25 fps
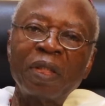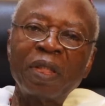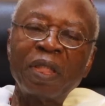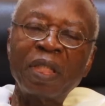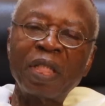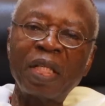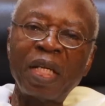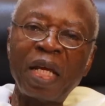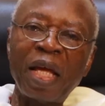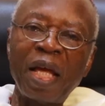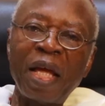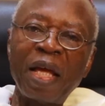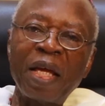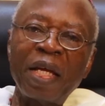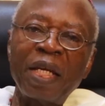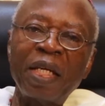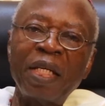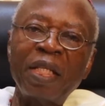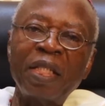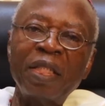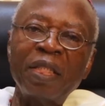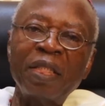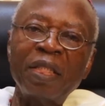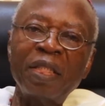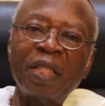day
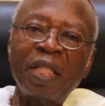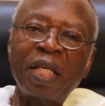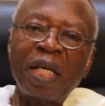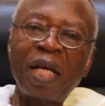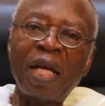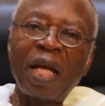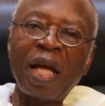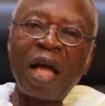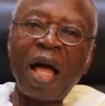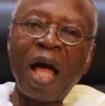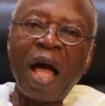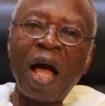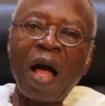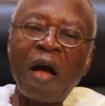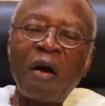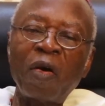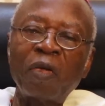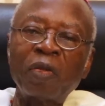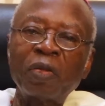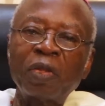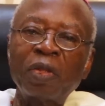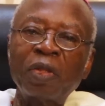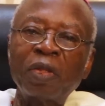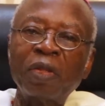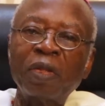in, day
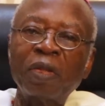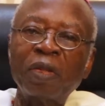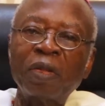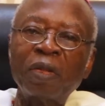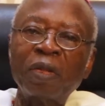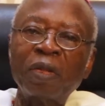out.